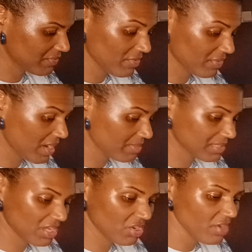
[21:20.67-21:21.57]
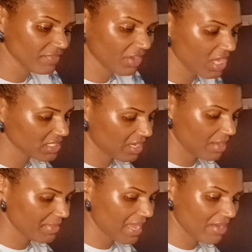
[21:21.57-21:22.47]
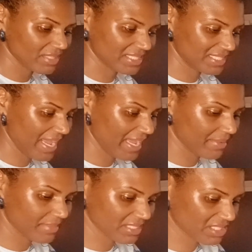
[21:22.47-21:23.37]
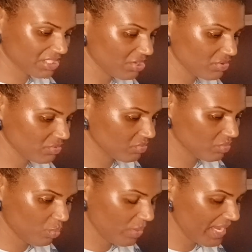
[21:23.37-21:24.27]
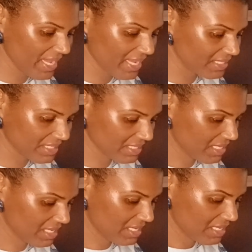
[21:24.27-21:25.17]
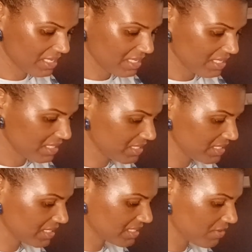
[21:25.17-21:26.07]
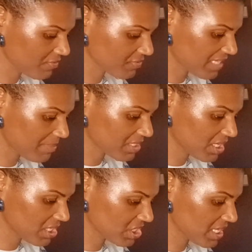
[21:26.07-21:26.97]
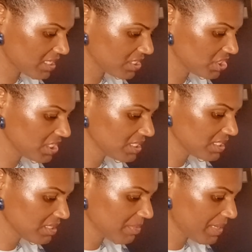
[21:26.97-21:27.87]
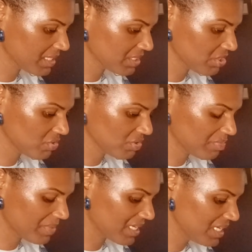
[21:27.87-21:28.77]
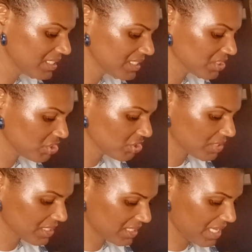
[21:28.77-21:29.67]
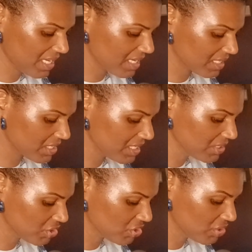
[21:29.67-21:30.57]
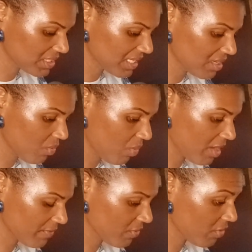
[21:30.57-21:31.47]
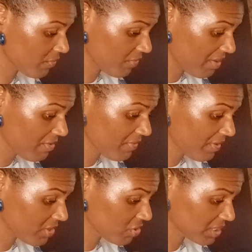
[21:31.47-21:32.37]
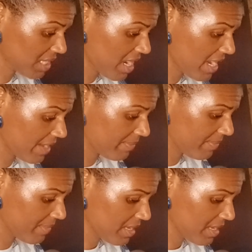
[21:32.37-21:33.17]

Four of Cups, a lot of the cards are coming out the same. It's so weird. This is a self-sabotaging energy. This is a person who's been needing to do this healing, needing to do this inner work for a very, very long time.